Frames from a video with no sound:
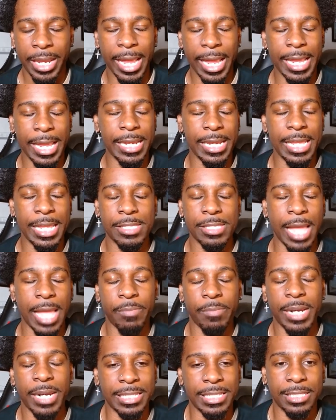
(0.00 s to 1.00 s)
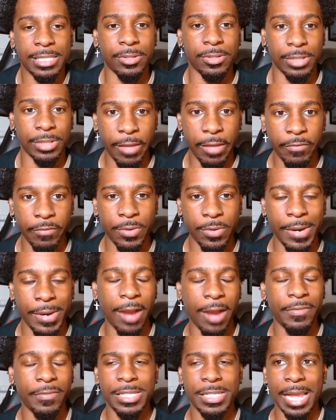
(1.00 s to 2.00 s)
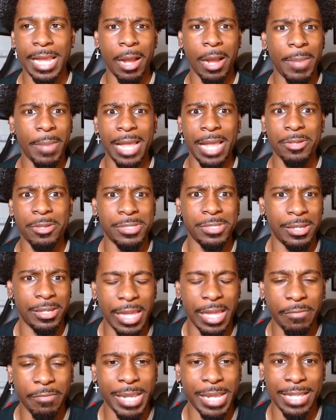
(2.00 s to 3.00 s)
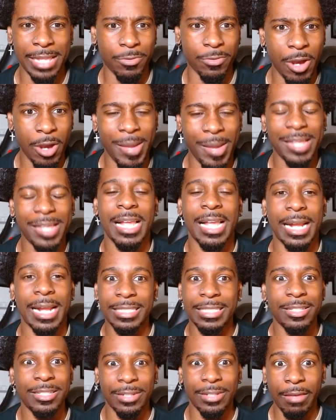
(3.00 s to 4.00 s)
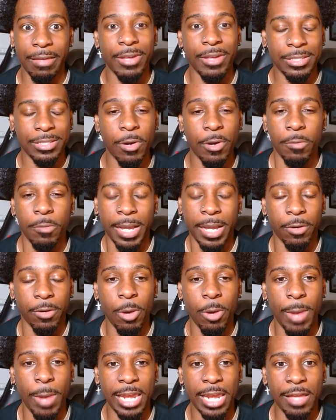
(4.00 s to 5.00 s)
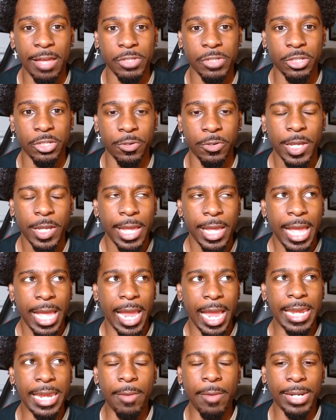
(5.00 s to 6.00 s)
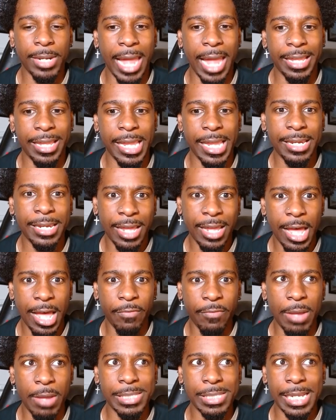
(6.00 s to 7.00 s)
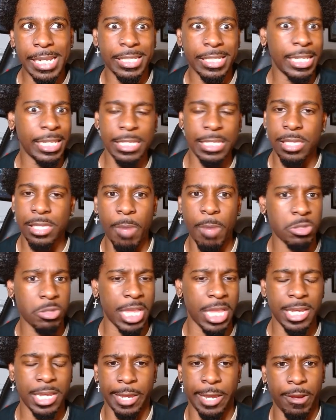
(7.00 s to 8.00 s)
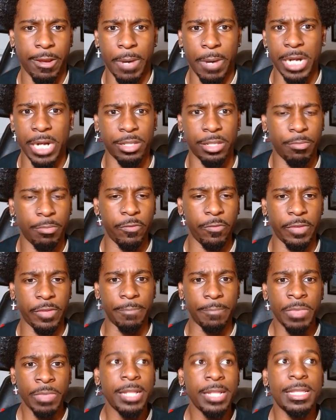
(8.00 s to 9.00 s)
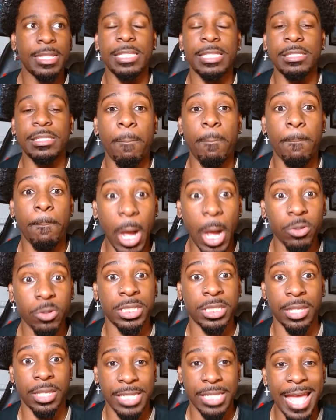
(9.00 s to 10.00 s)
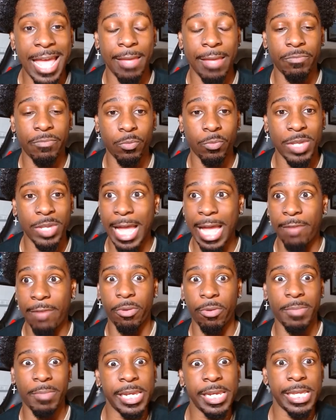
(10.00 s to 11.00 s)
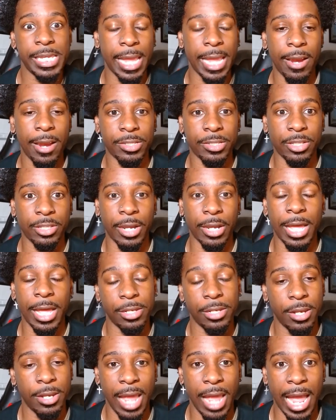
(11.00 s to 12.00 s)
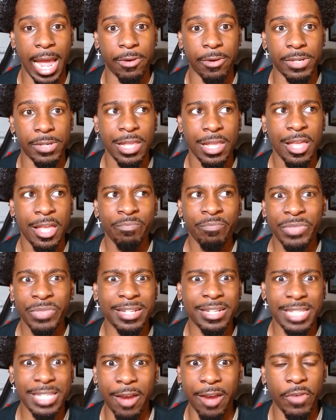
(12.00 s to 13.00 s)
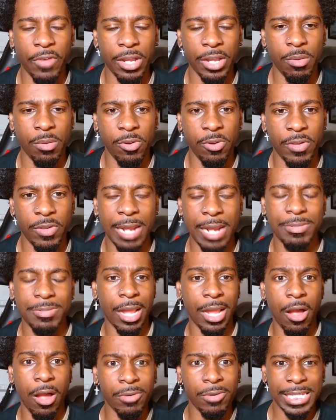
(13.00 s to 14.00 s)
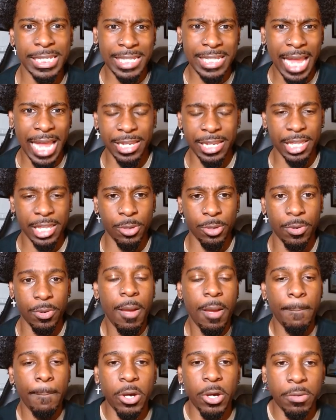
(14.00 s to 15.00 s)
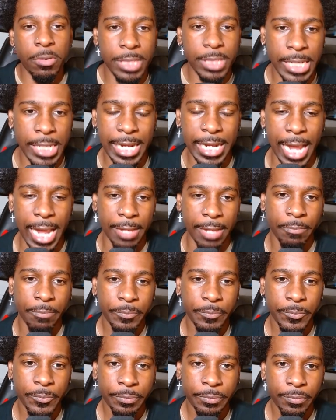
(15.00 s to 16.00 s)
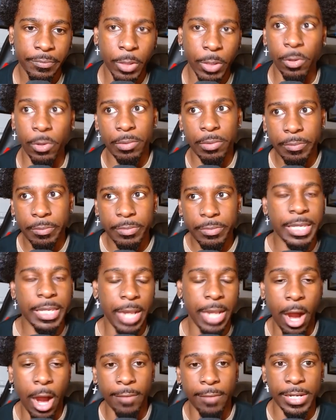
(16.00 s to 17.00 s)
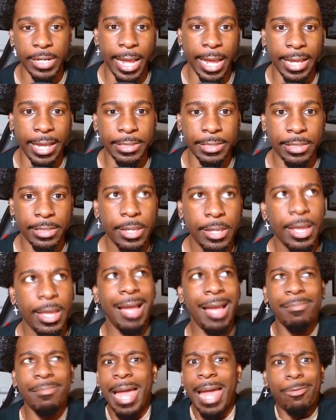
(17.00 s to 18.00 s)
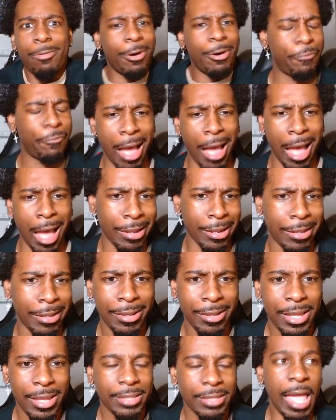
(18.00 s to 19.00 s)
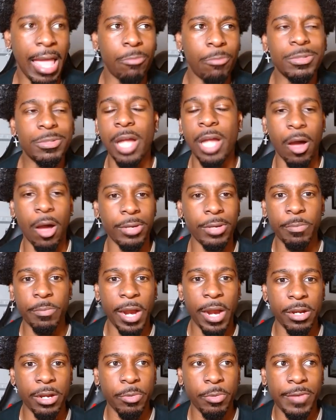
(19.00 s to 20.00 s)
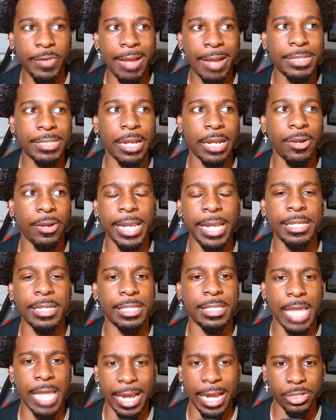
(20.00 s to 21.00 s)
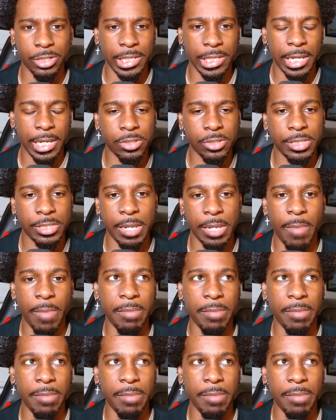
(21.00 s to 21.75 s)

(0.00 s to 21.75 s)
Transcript: And he's like, but I still love you. And Harvey's like, oh my God, you still love me as a robot? He's like, I still love you as a robot. A robot loves you. And they were like in love. I was like, this is the most endearing part of the movie. This is the most depth we got from any character other than Iris, the entire fucking movie. And I was like, oh, this is kind of cute. Boom, then they die. Well, then Harvey dies. I'm like, well, fuck. That was the only part of the movie I was like, okay, this is actually interesting.